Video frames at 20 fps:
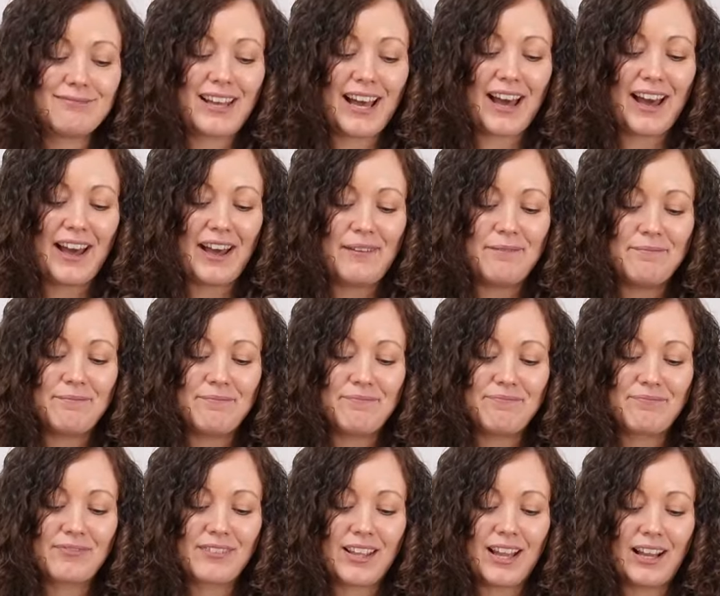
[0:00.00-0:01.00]

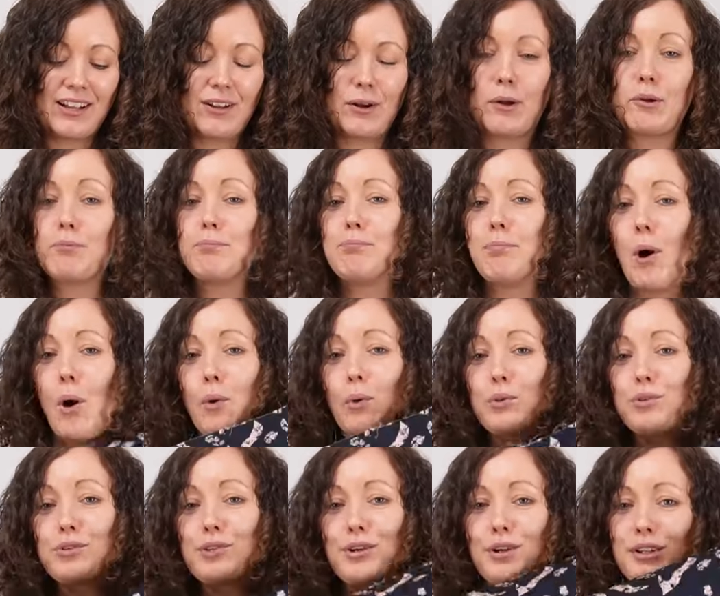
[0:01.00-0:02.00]
um, and quite a
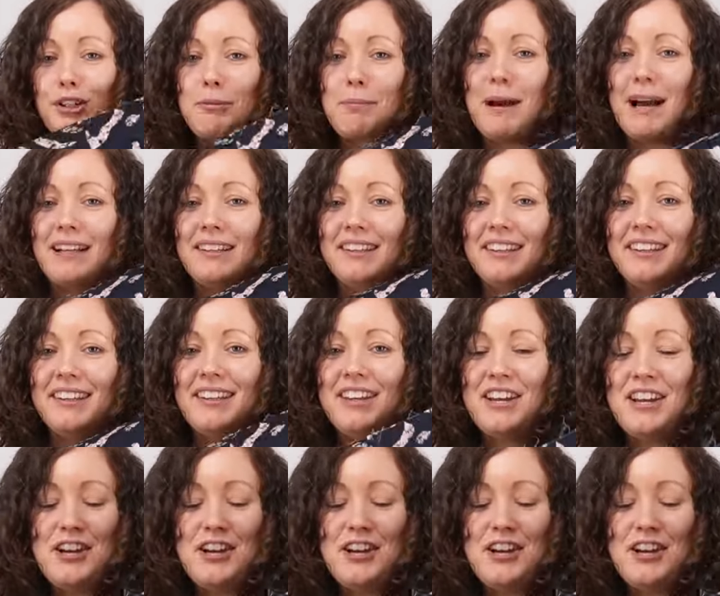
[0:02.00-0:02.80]
bold colour palette.